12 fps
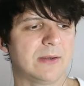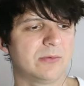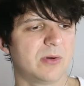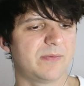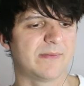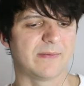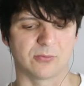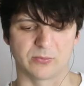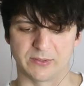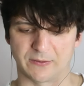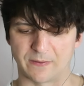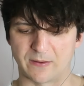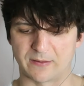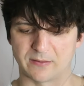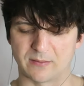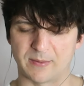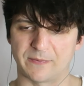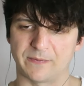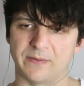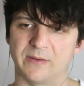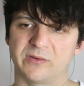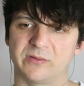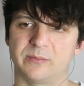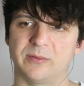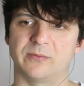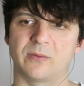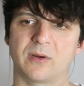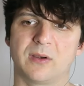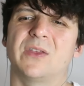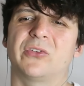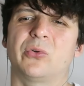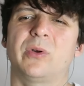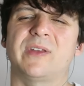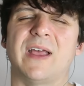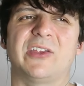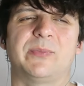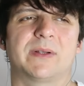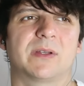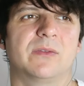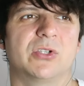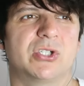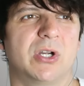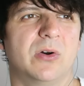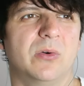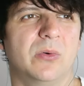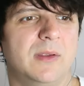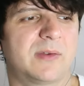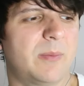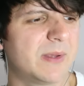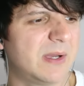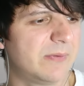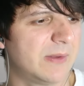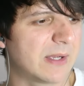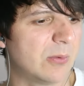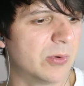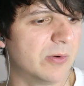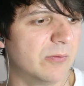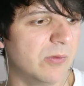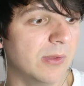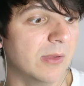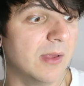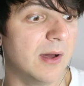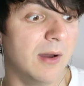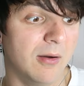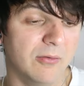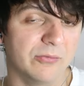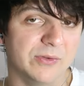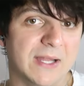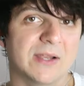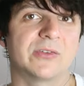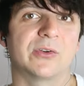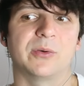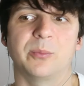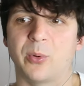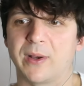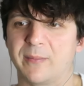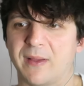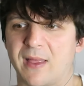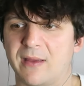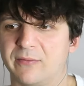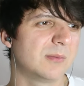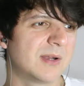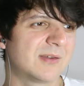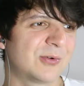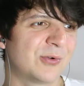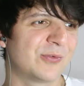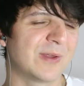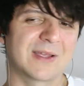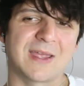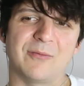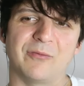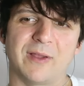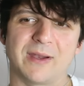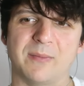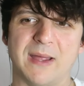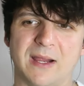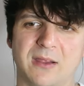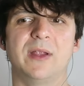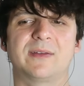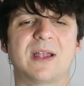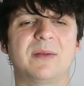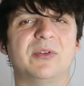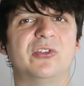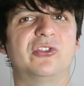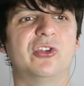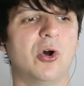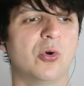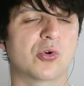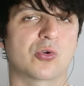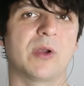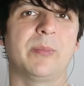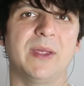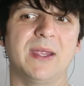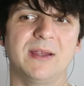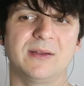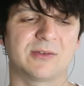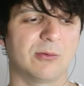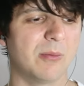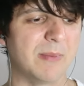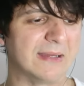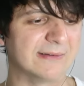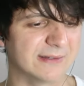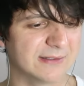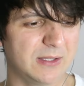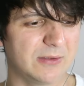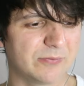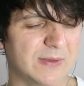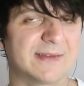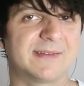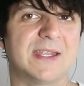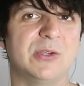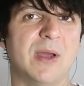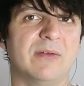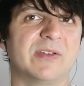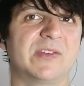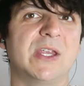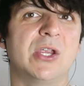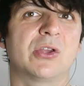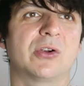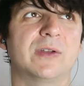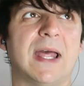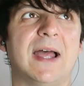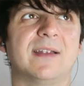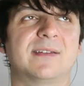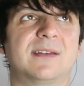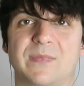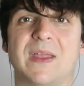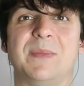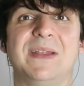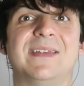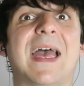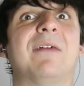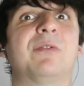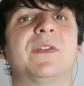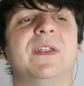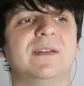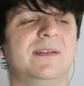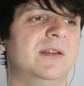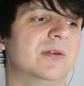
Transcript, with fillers: I don't know if I've ever really thought about this before. The swords aspect of the show is something I feel like I would have loved at a certain point in my life, but it just sort of like came flooding back. It's got to be so gripping, so amazing. If let's say you have a singular task that means everything to